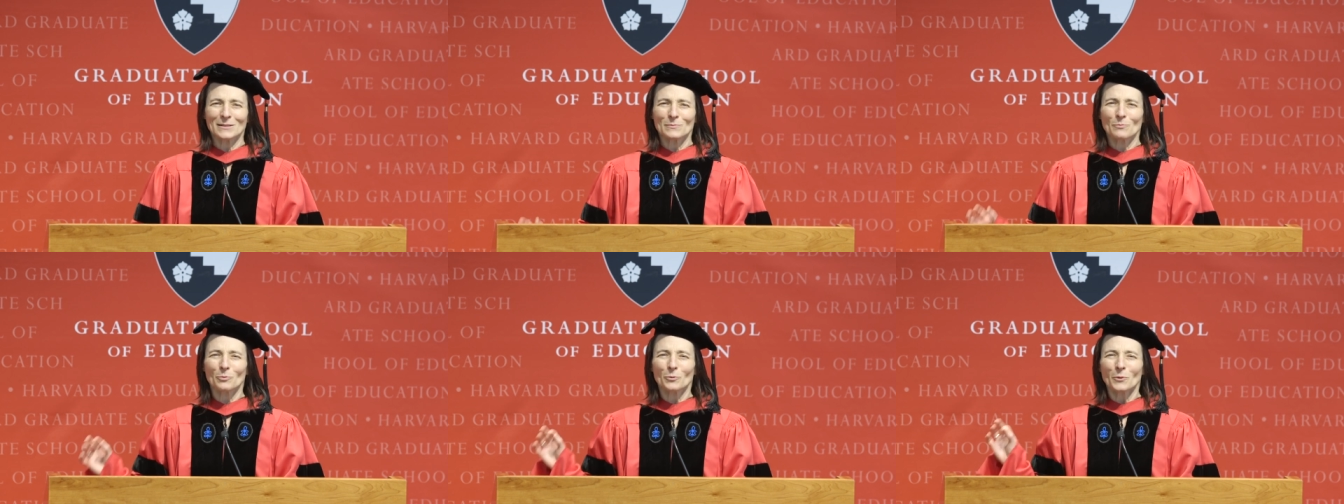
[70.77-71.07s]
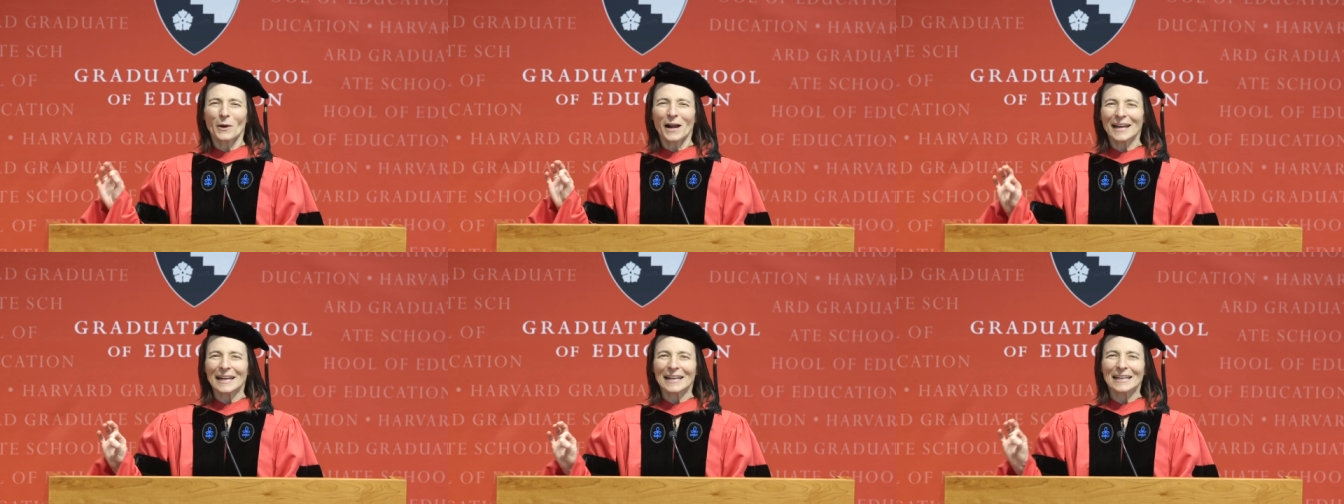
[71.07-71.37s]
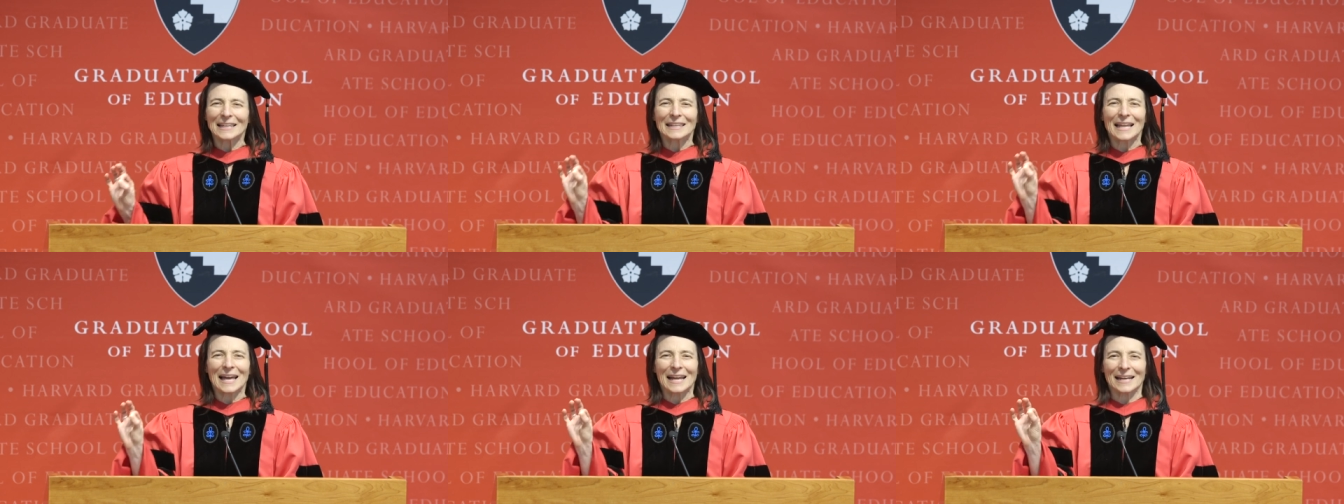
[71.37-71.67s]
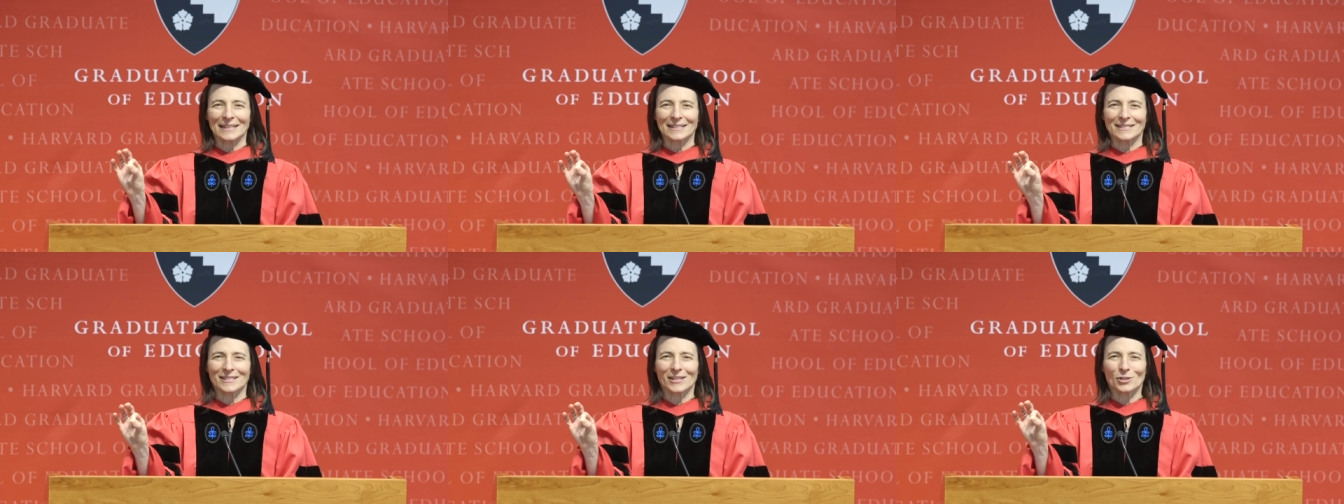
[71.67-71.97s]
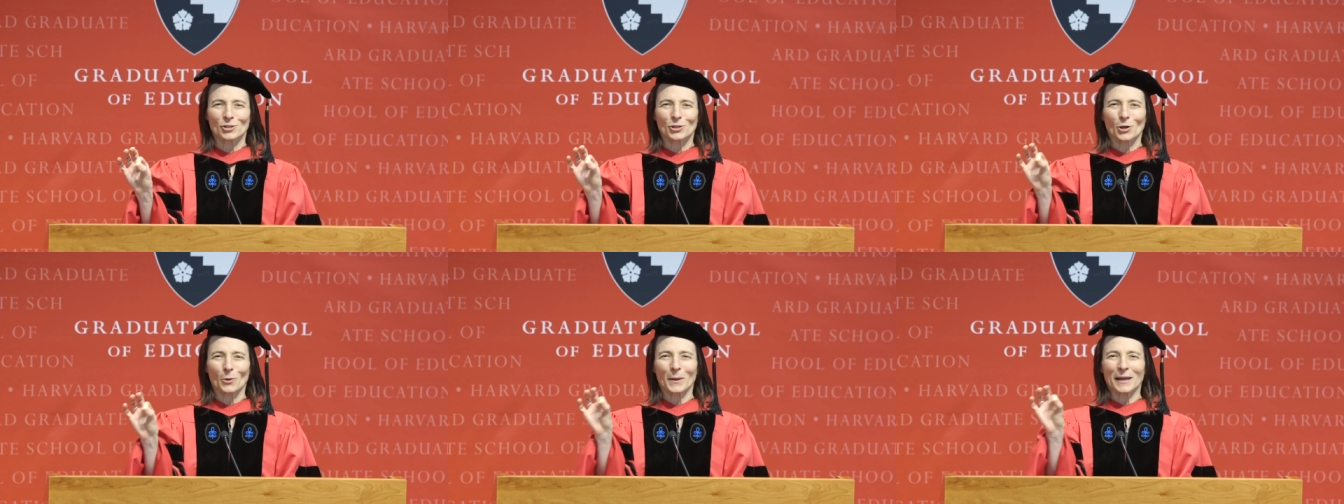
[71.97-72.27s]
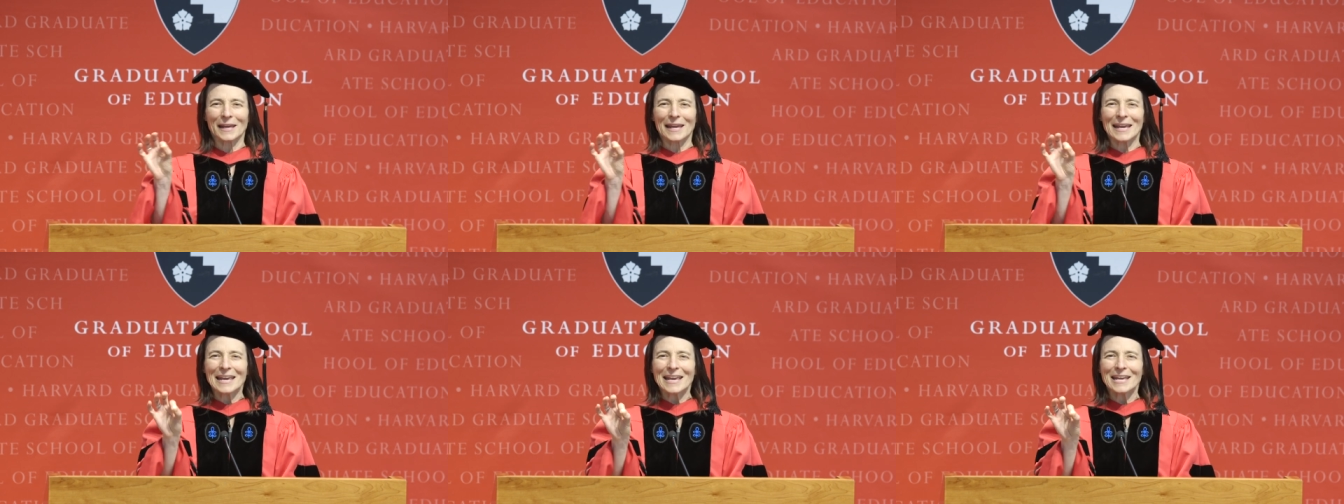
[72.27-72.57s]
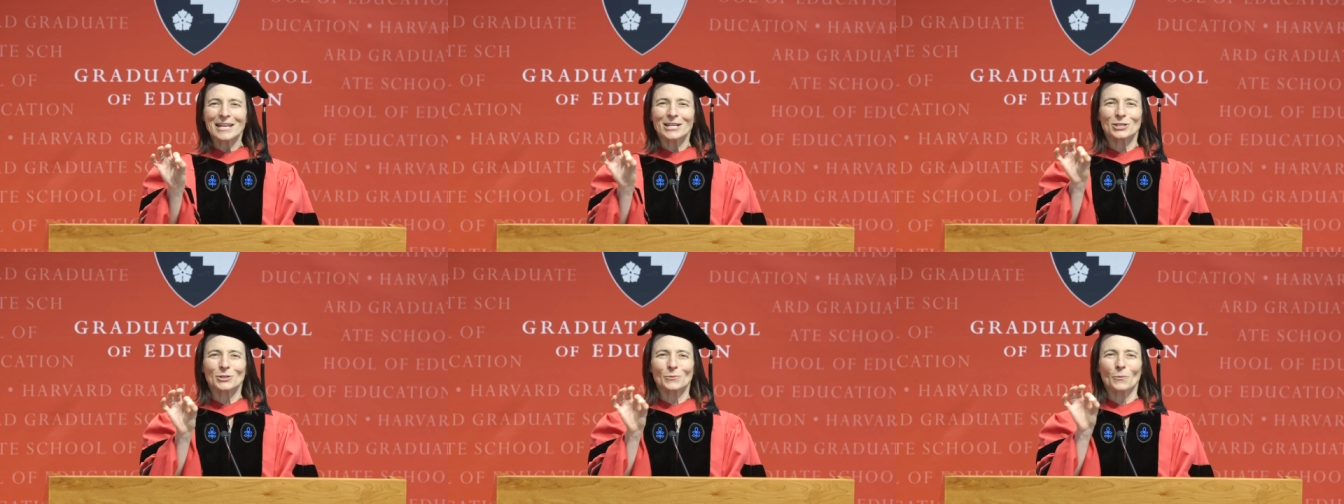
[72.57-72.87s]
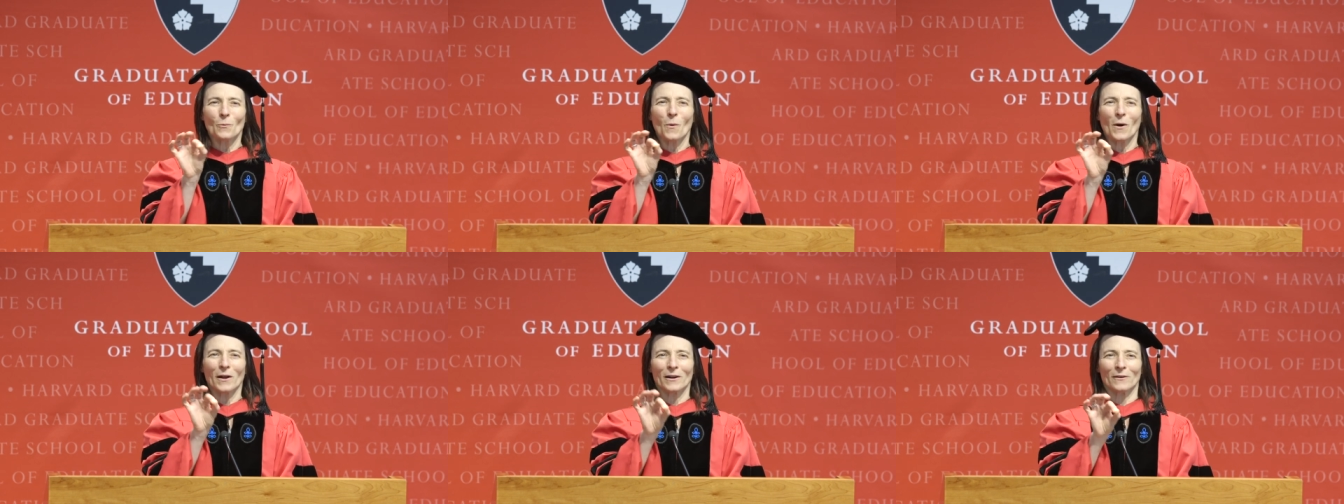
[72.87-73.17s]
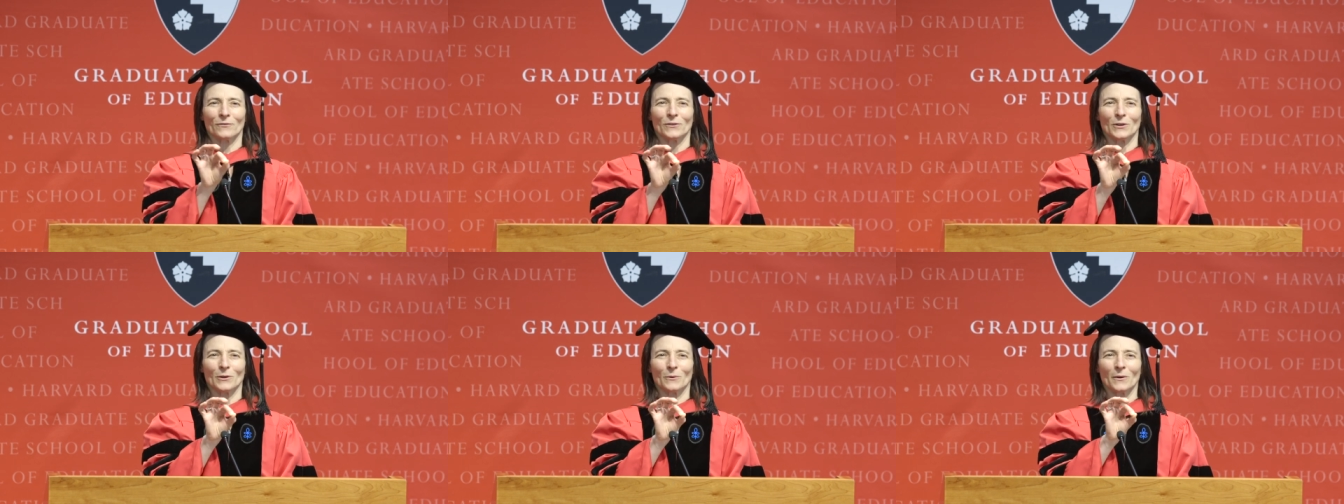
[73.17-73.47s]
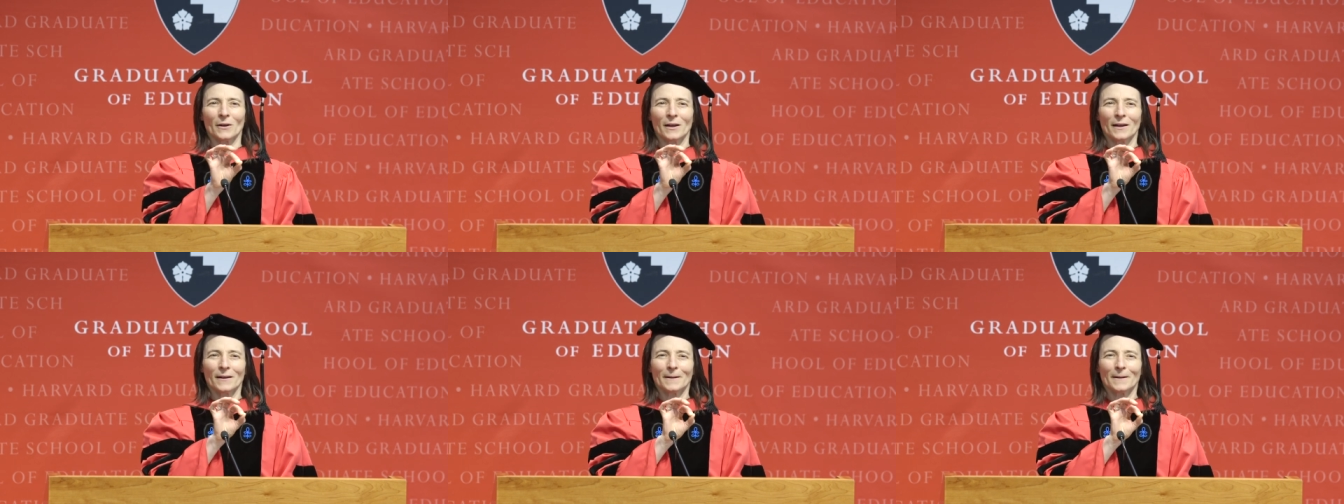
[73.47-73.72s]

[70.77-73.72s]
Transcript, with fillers: bright lights showing each one of you